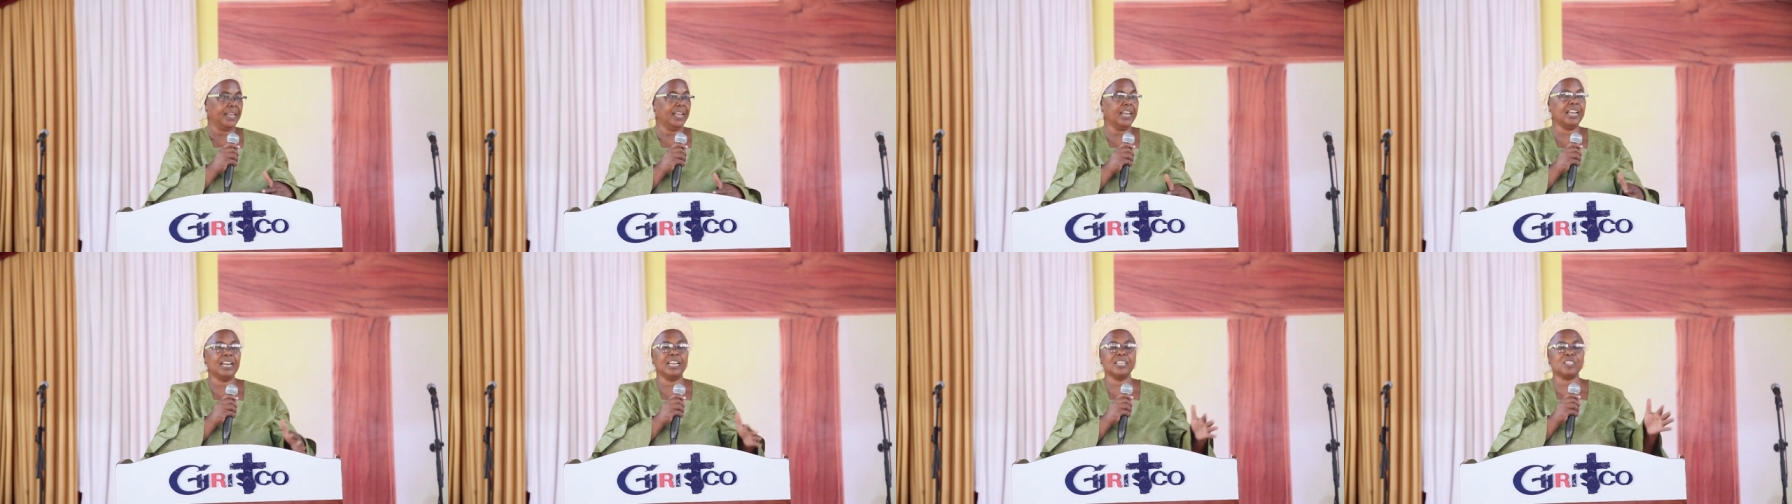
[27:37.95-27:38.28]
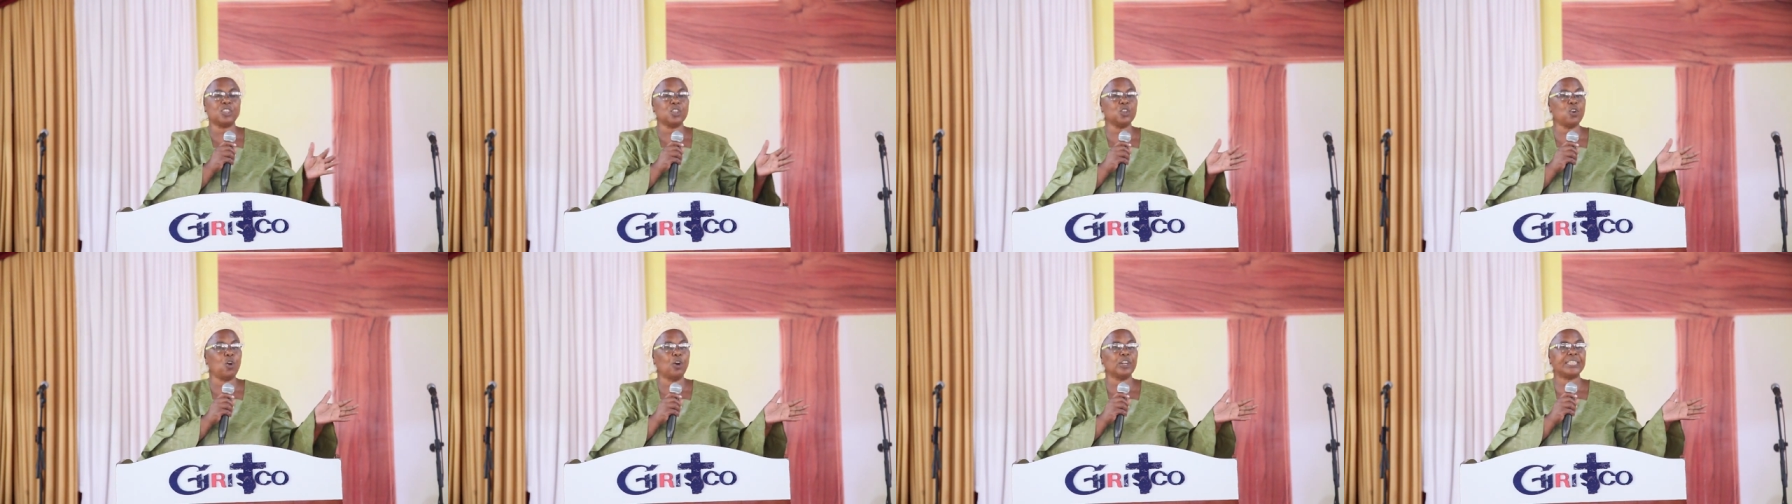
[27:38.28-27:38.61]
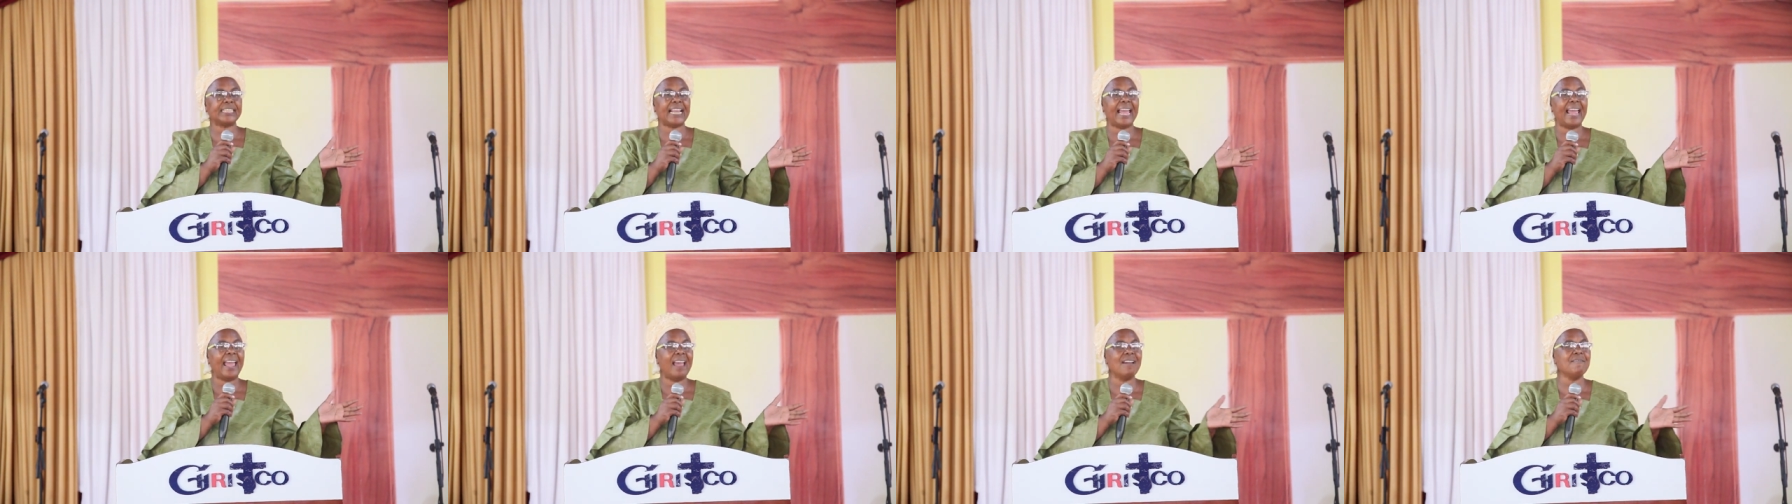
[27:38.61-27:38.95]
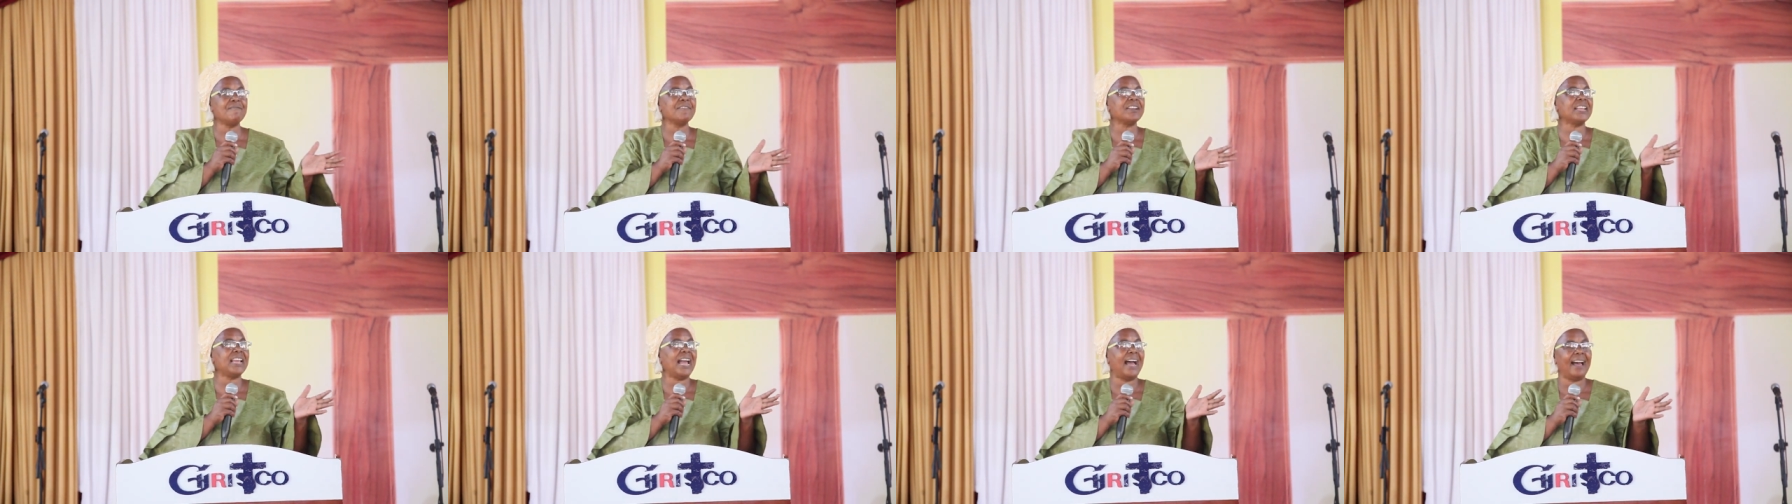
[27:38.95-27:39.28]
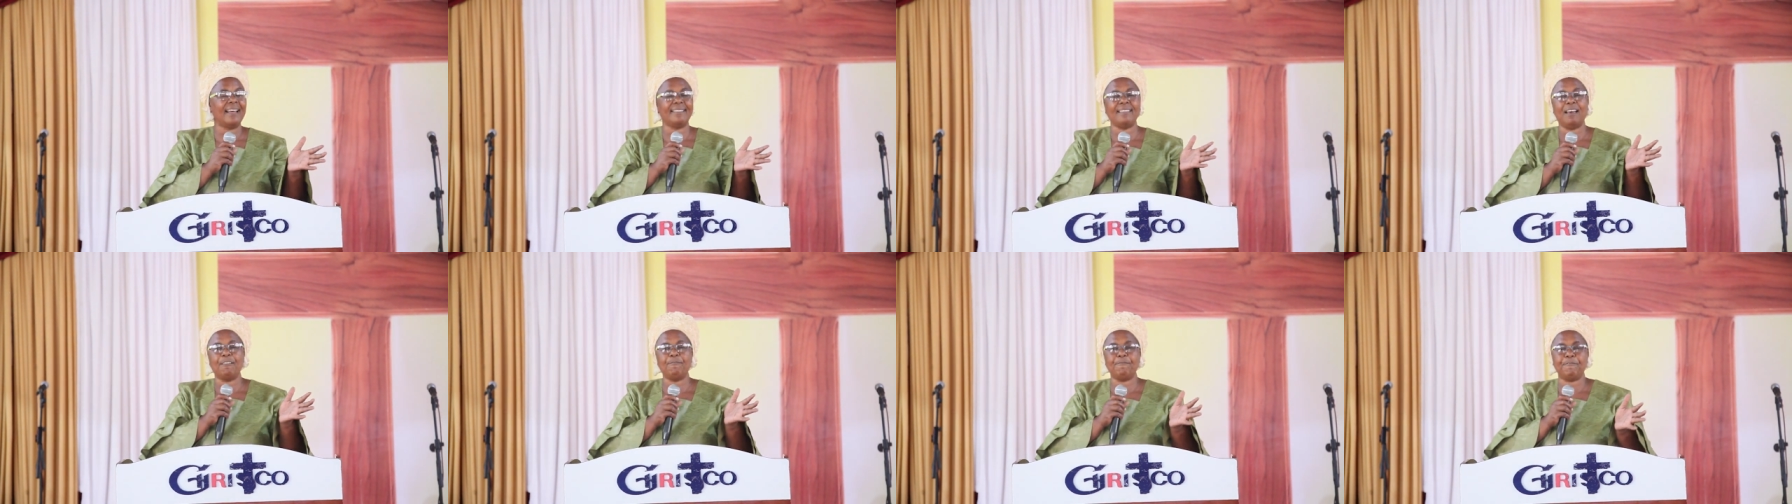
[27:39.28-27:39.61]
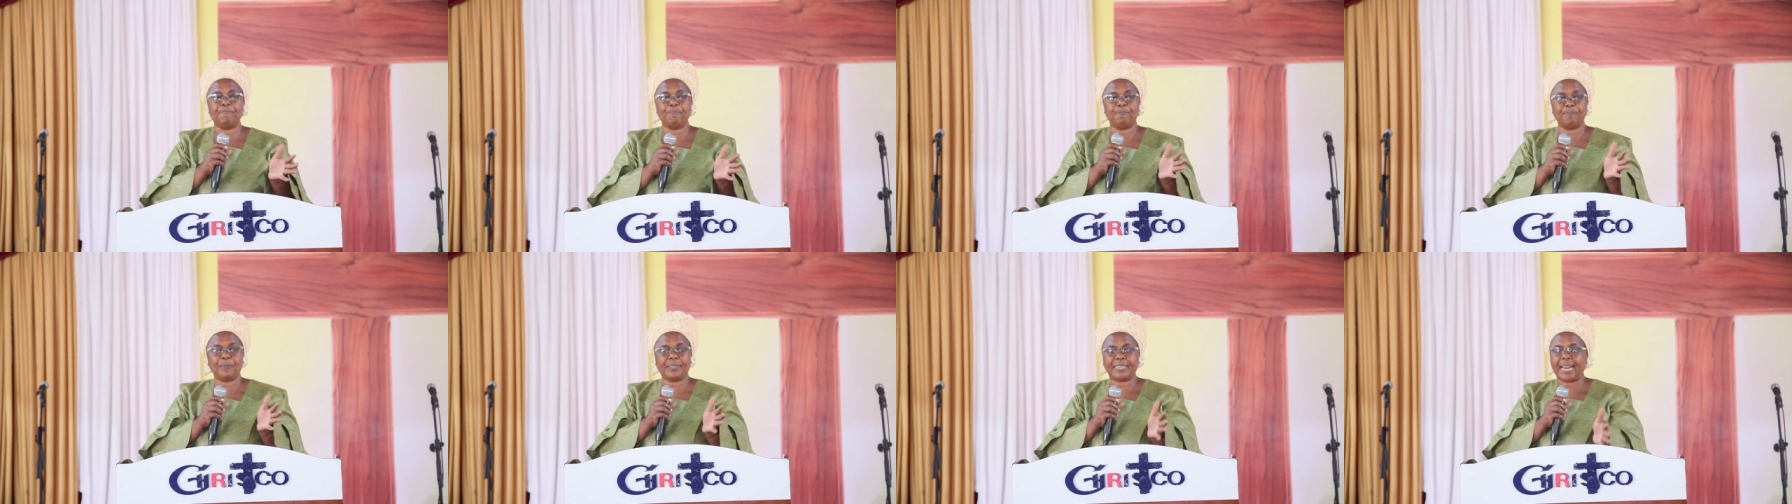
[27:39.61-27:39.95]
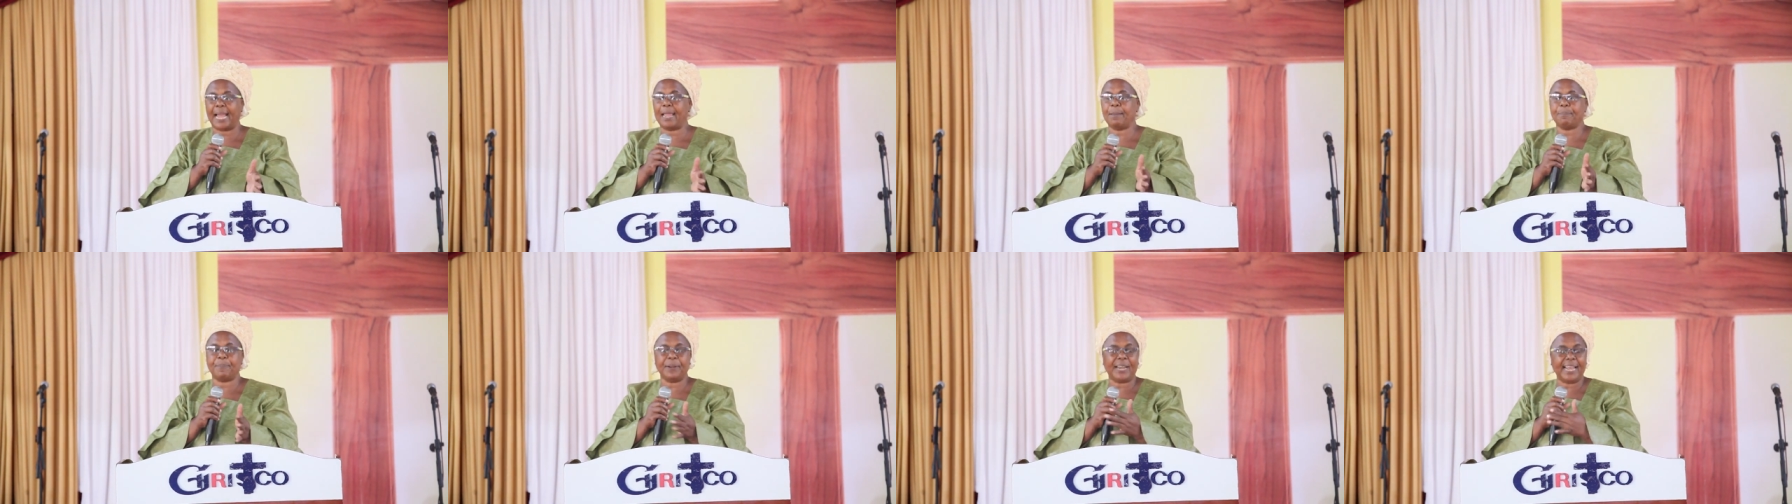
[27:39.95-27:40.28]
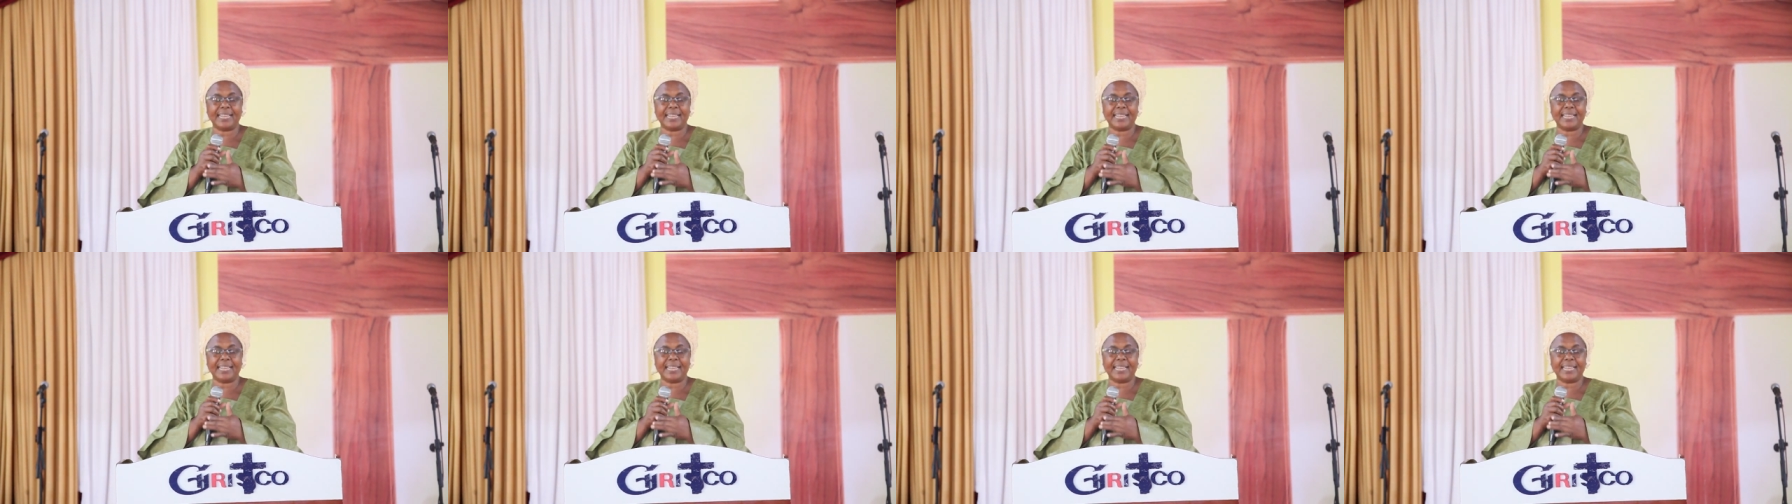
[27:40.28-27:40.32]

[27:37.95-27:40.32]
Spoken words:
It is not every other type.